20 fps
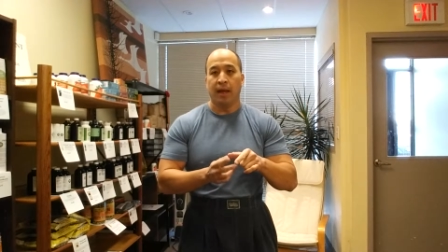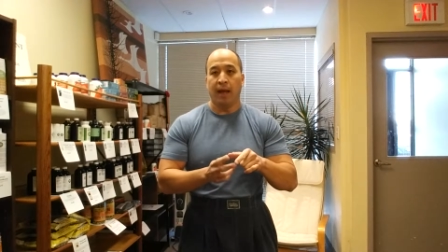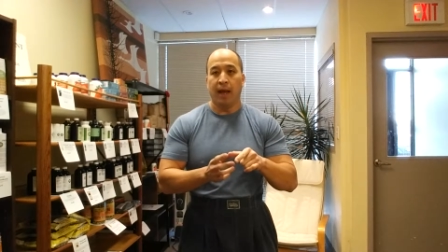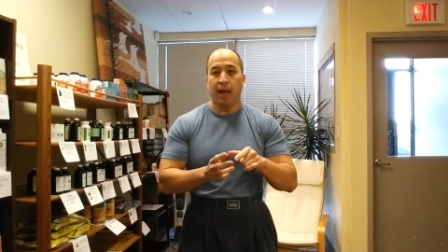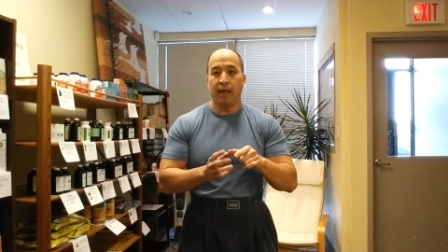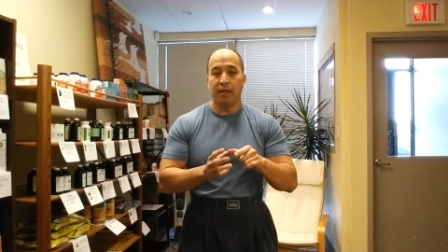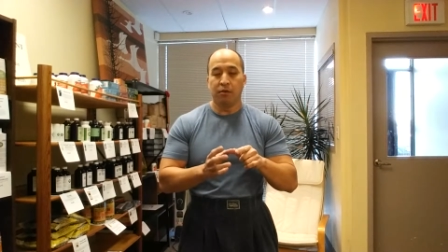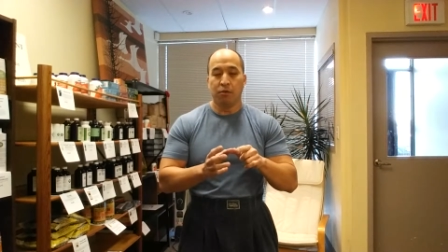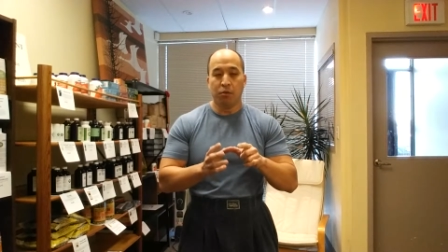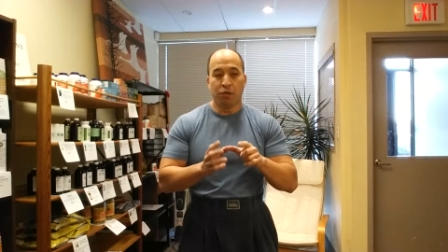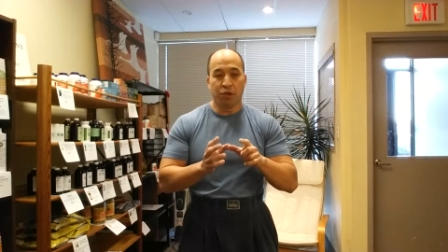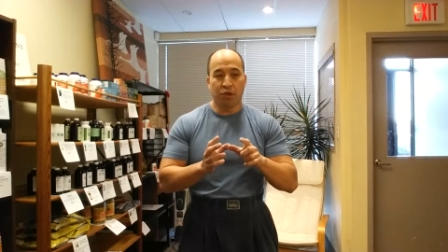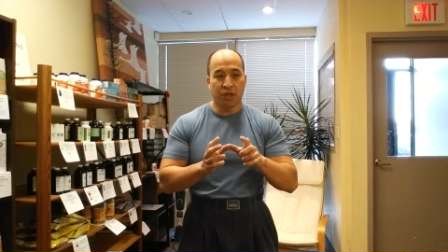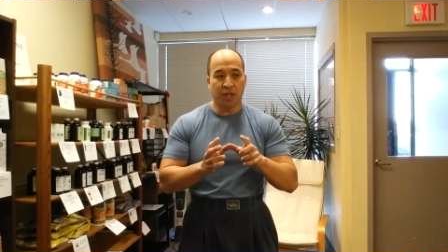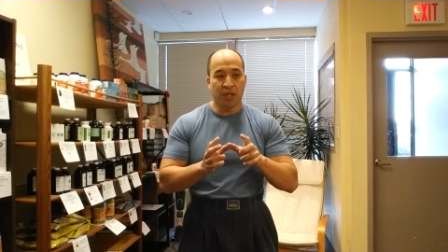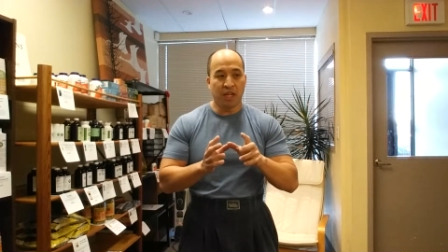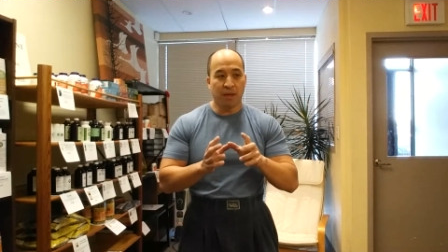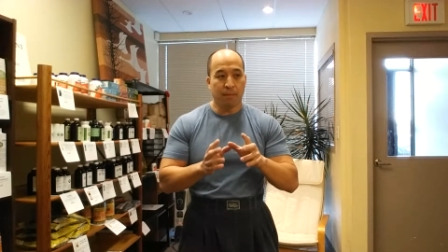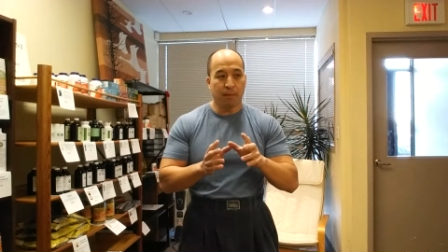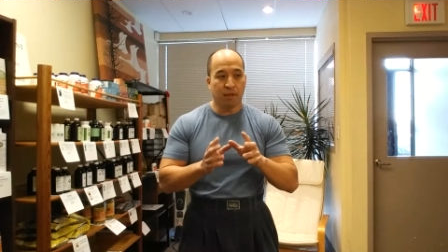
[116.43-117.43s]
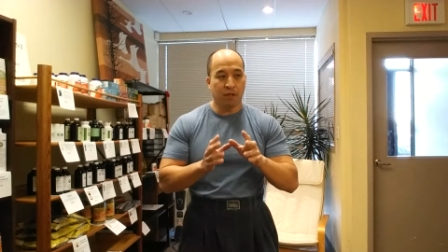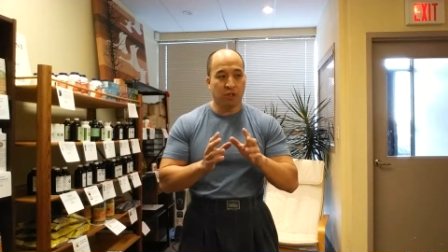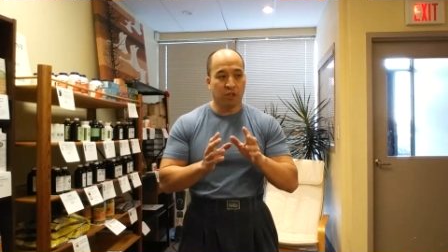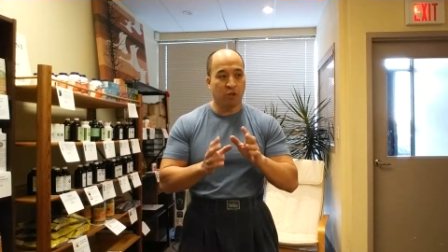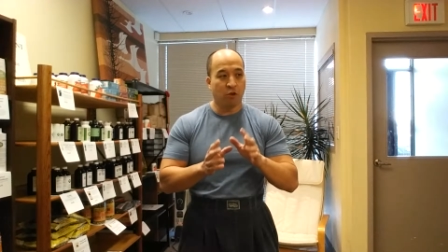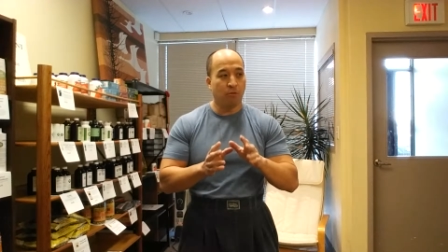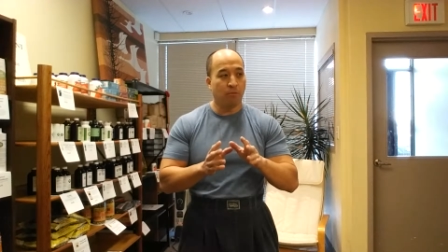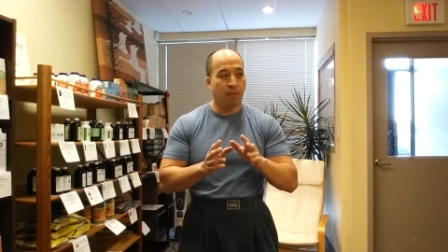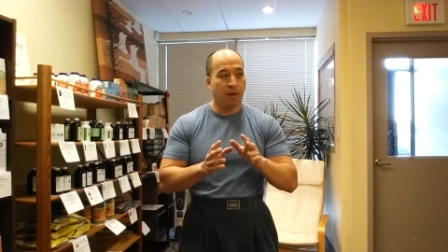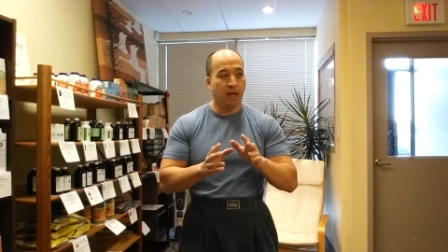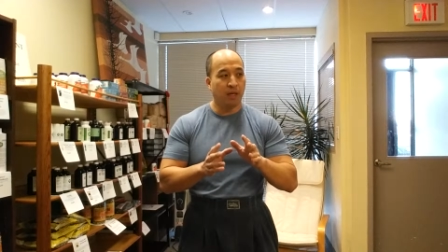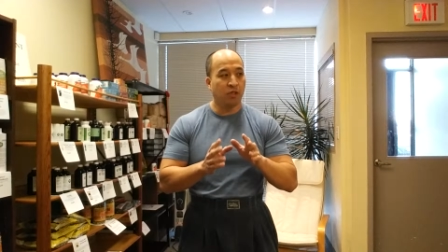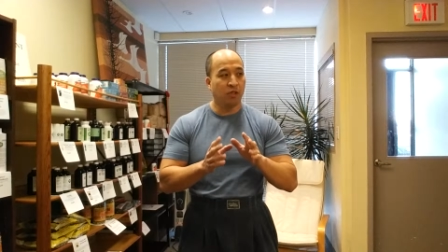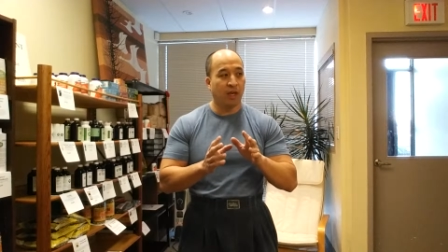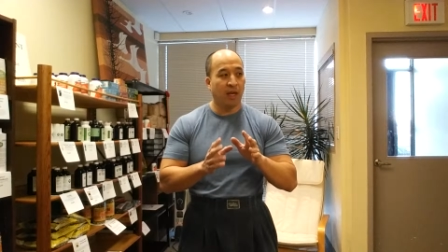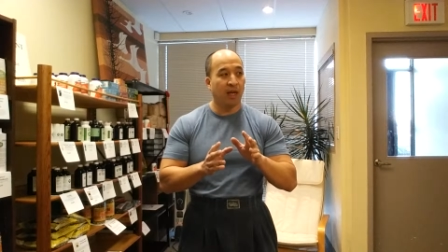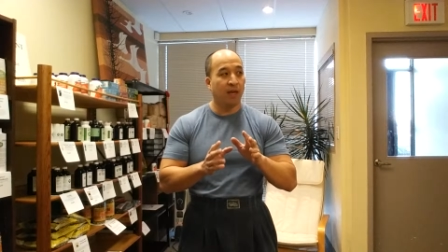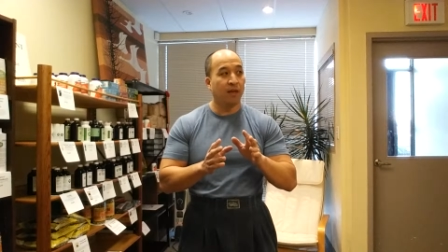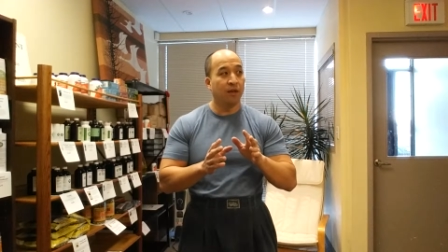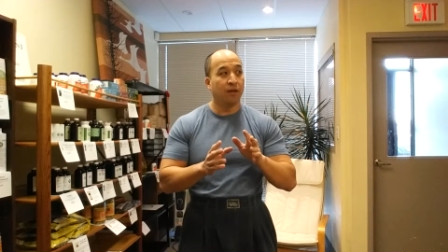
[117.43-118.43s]
and you think about so much
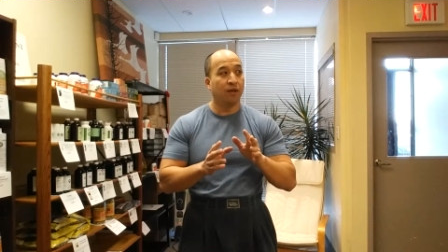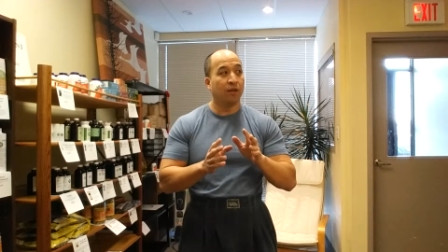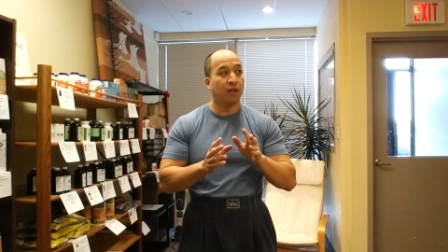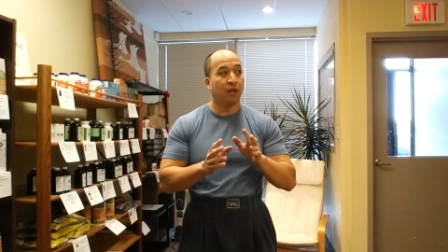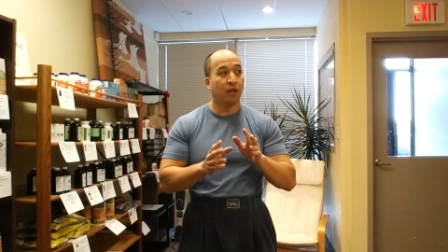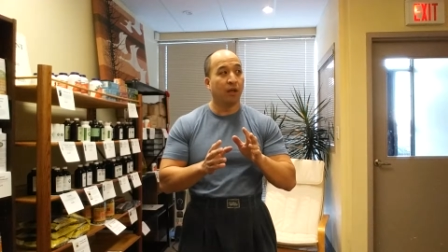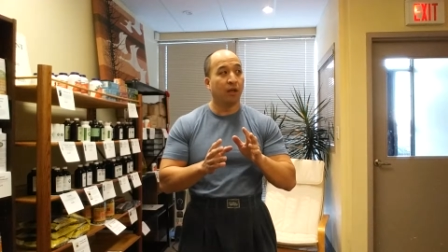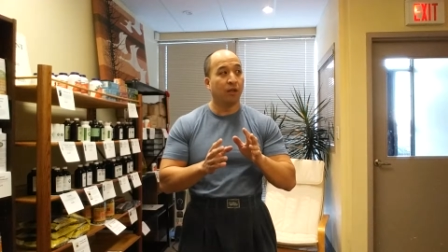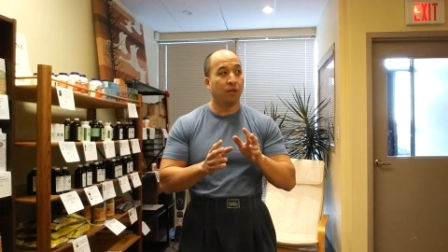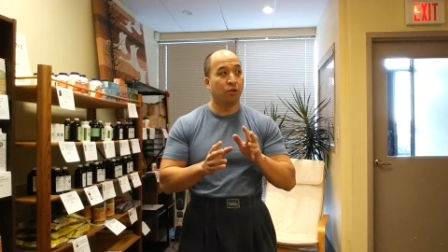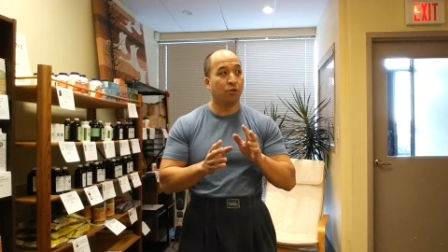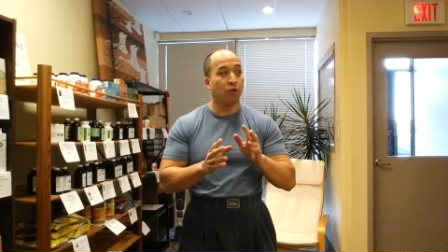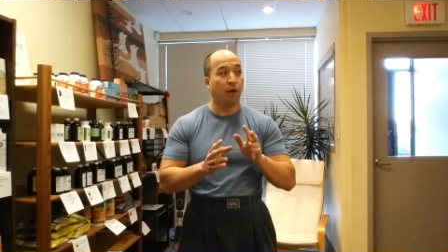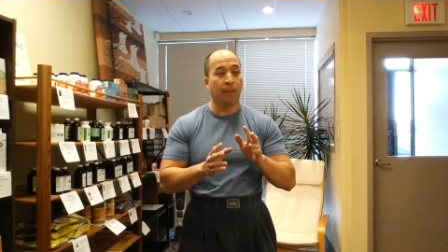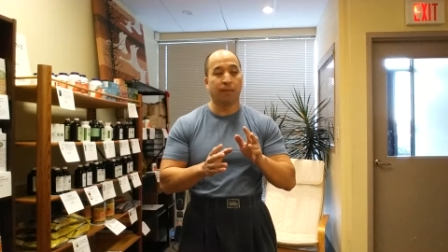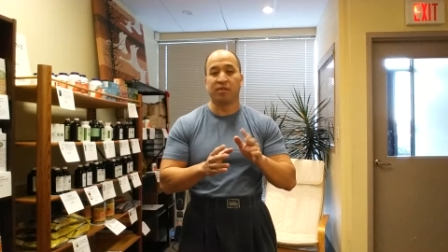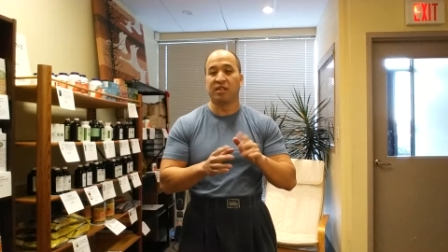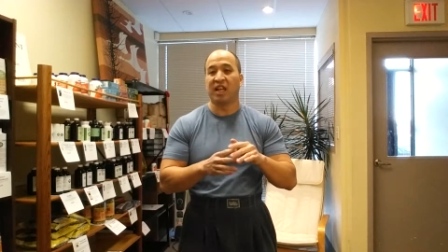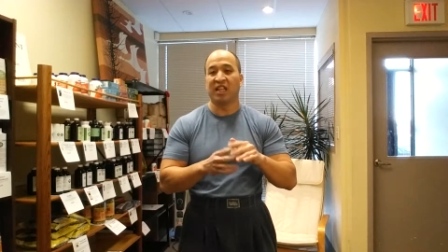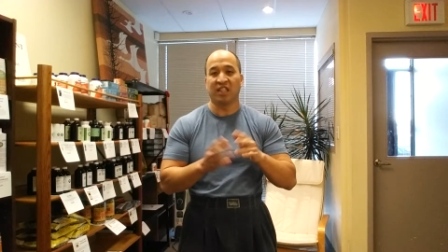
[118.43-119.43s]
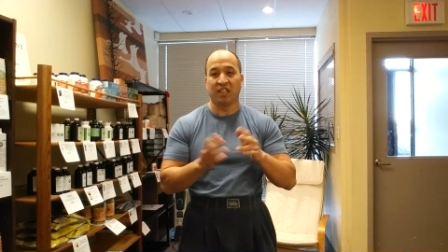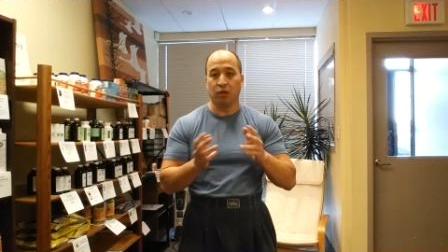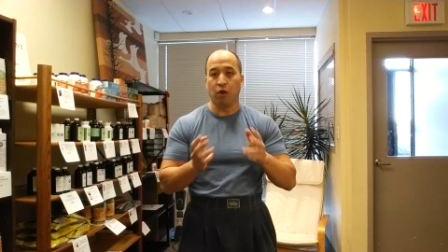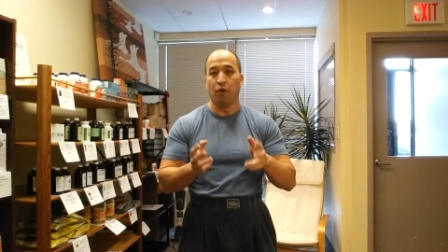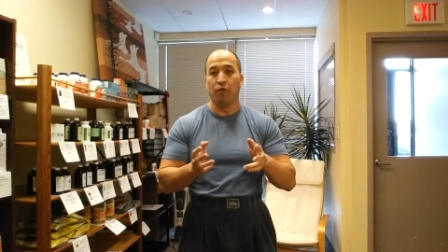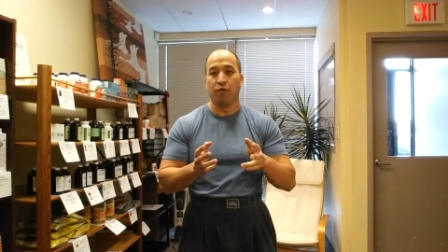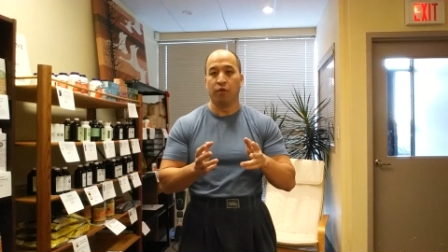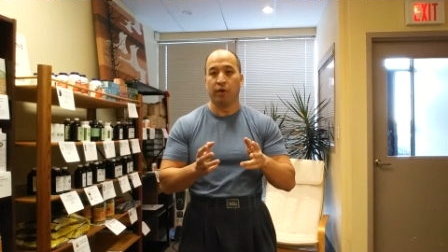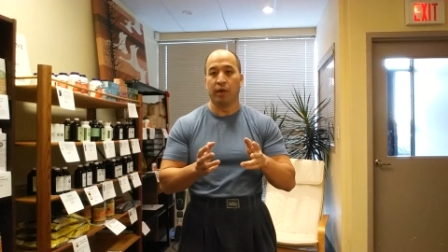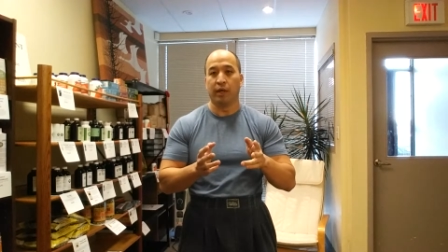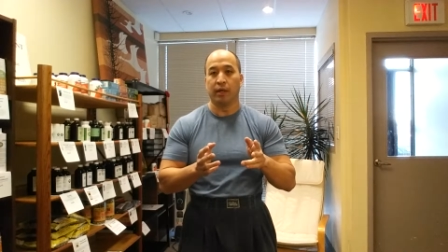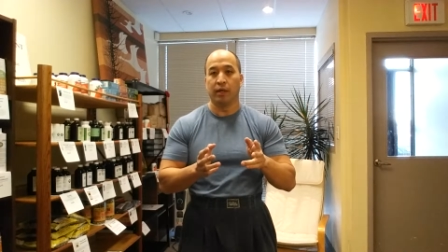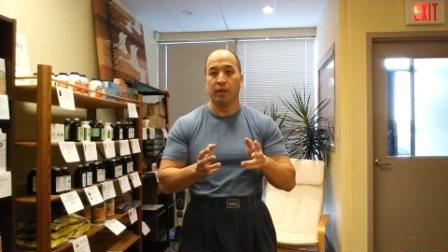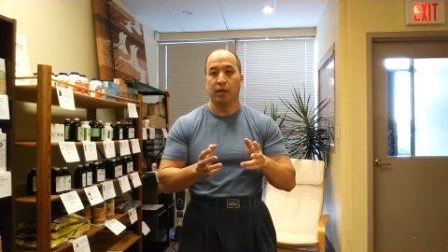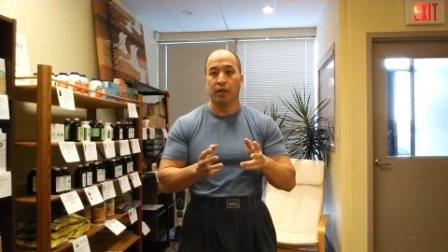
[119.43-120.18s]
and uh, you're obsessing over it,